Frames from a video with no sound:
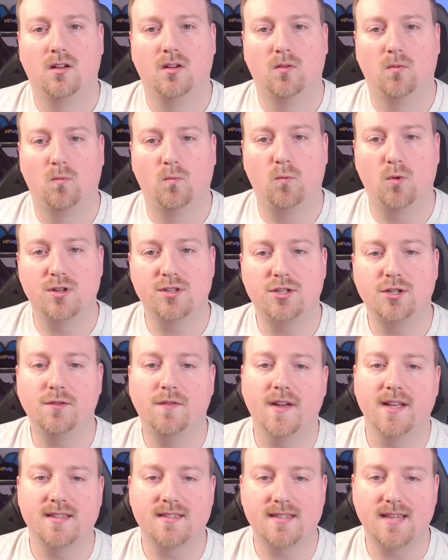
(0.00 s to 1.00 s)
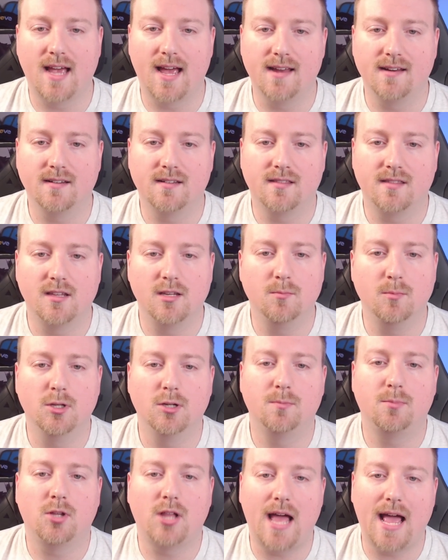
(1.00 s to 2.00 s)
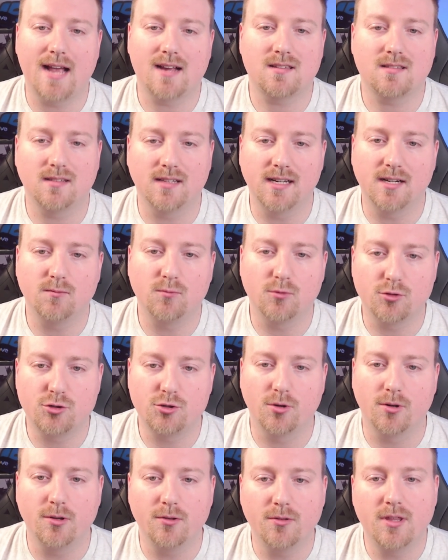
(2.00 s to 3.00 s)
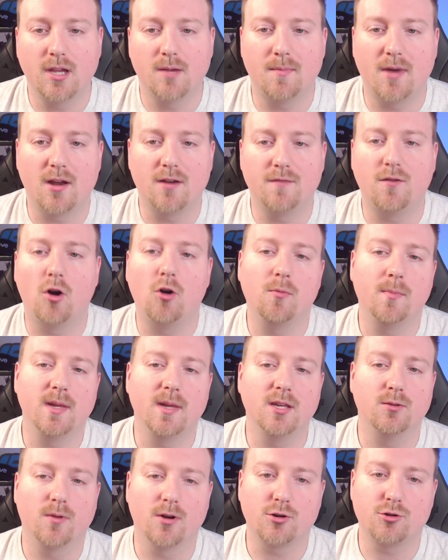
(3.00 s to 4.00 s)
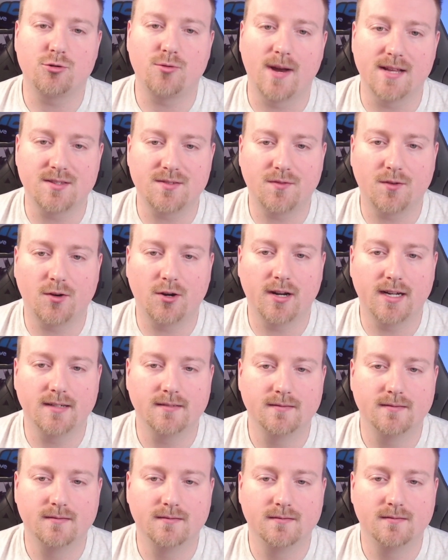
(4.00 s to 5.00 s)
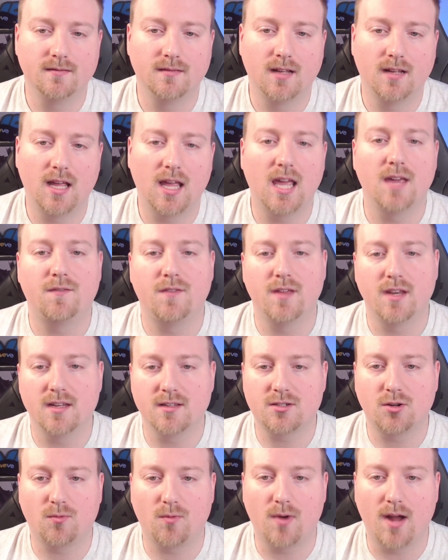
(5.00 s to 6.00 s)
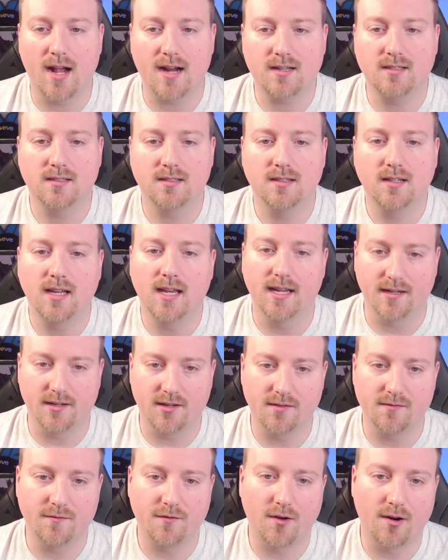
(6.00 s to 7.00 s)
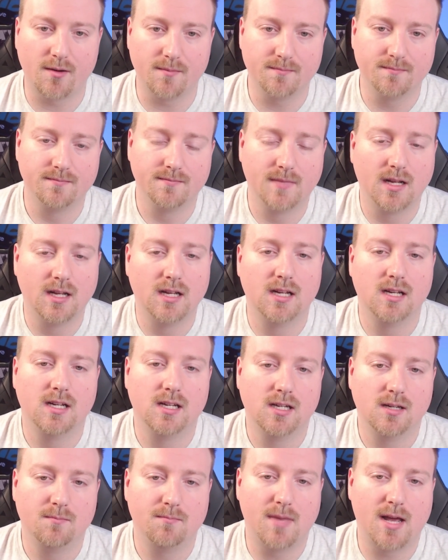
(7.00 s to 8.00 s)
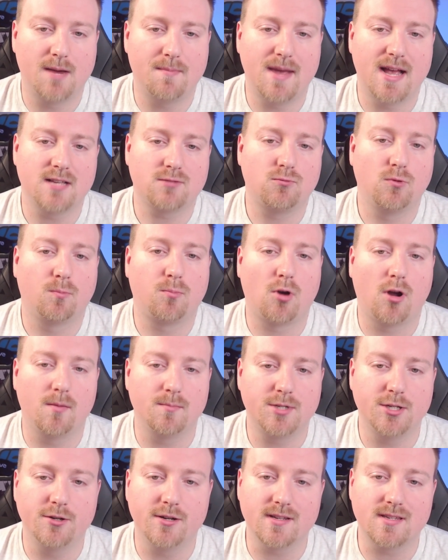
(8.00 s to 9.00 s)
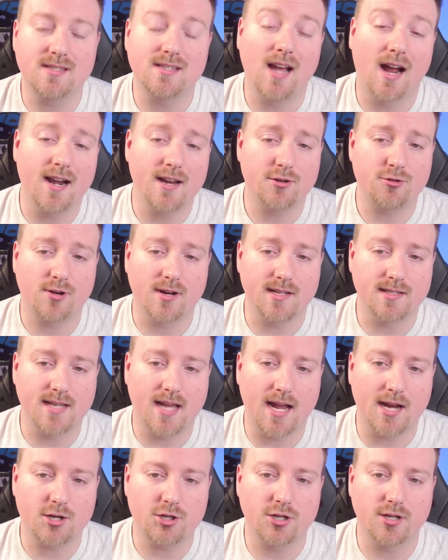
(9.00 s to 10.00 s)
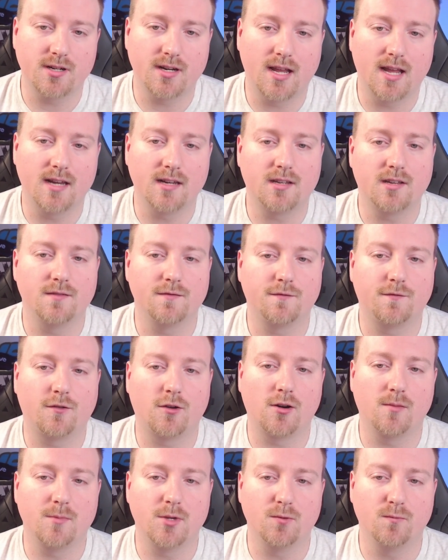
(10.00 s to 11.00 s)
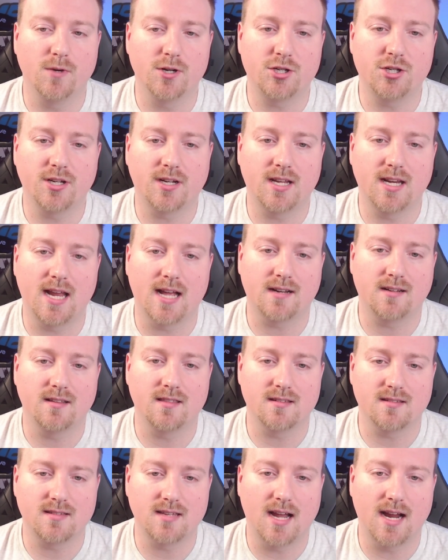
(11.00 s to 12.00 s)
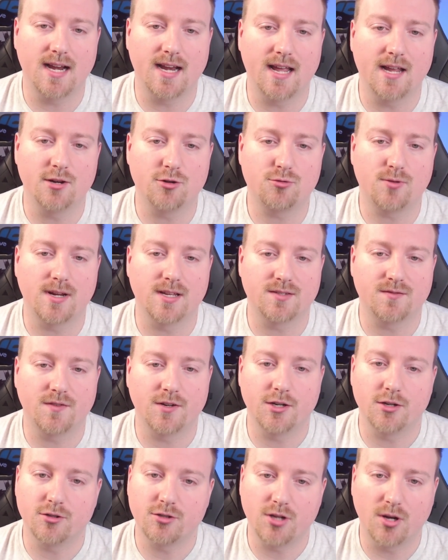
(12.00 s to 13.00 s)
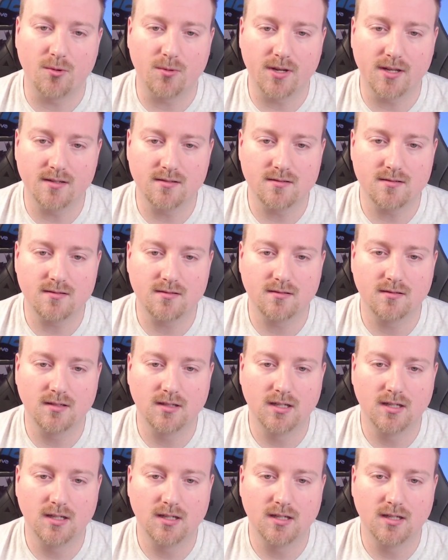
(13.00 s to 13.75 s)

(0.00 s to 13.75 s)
Once you've hit send, the Immutable X link will show you the amount of OMI you are transferring. If it is correct, hit confirm. MetaMask will prompt you to sign a transaction and confirm you wish to connect to the site and transfer your tokens.